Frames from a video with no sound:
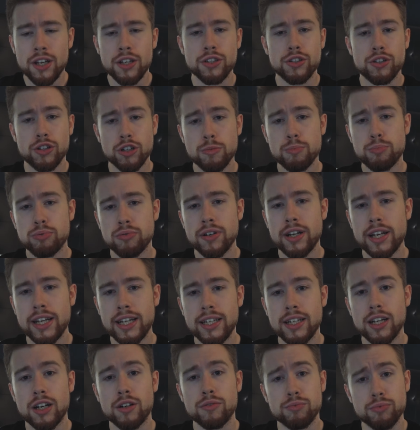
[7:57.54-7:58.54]
Your
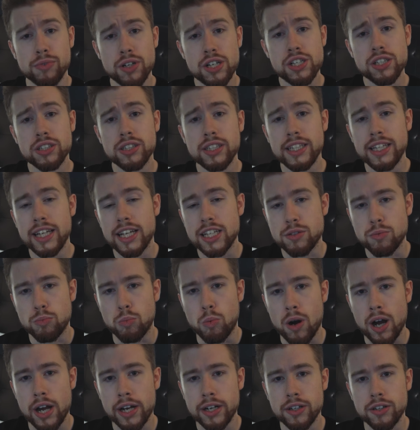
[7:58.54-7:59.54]
brain originally is
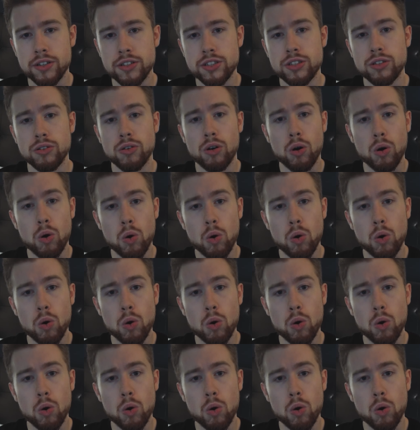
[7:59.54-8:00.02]
wired to